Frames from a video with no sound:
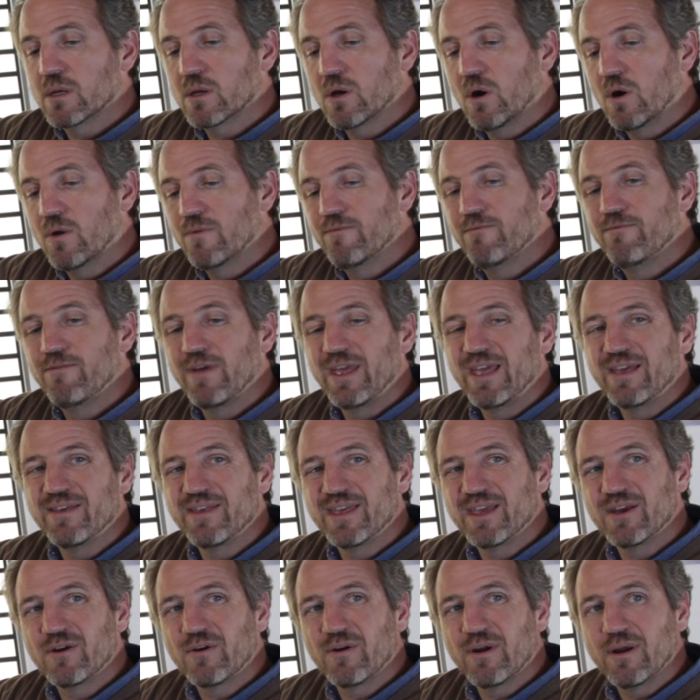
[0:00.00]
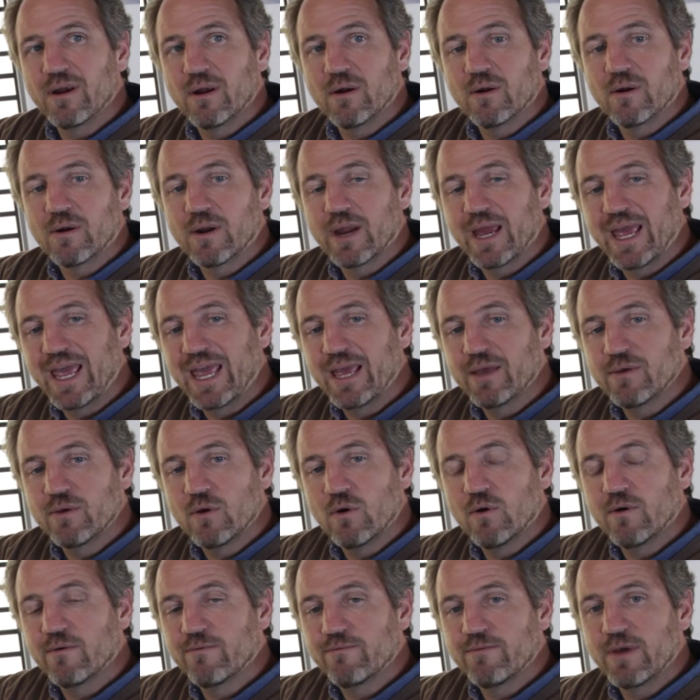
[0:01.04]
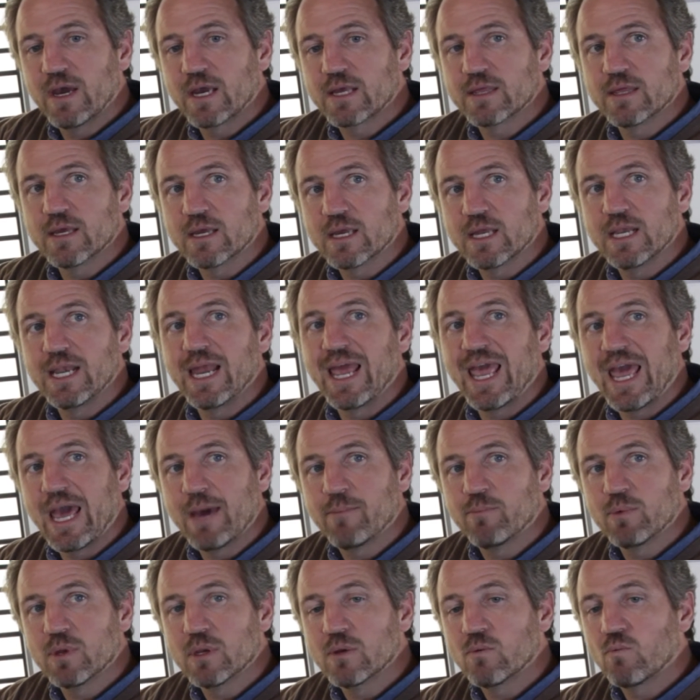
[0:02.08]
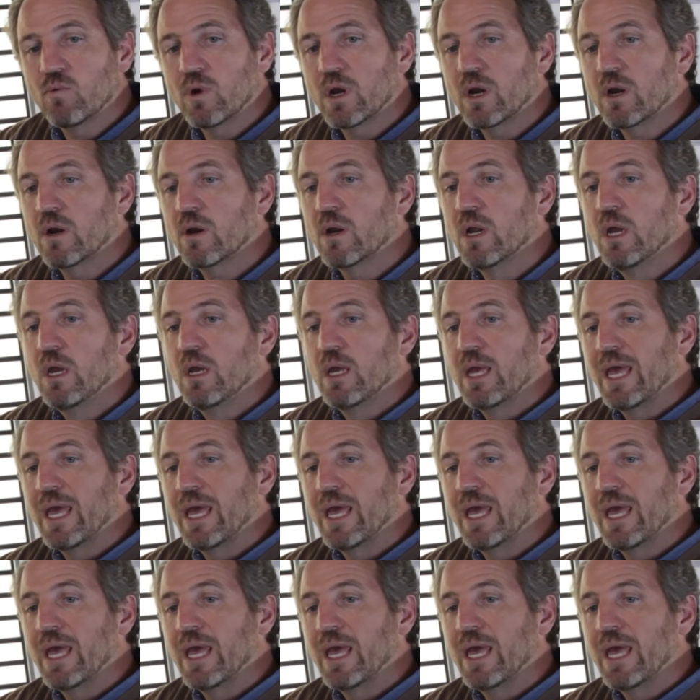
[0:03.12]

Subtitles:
called veiling or a halo effect that can happen where